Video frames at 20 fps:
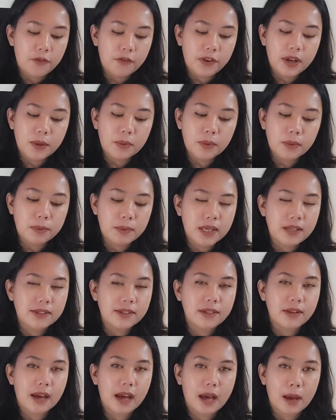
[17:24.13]
Find what
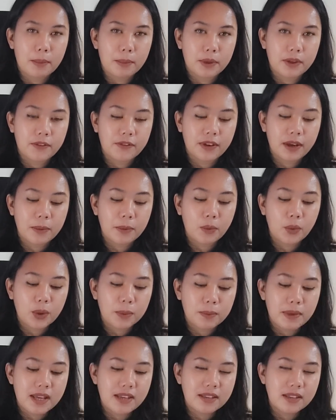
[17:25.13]
makes you happy. Find
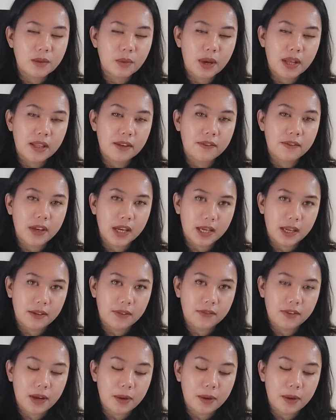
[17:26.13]
what makes you elevated.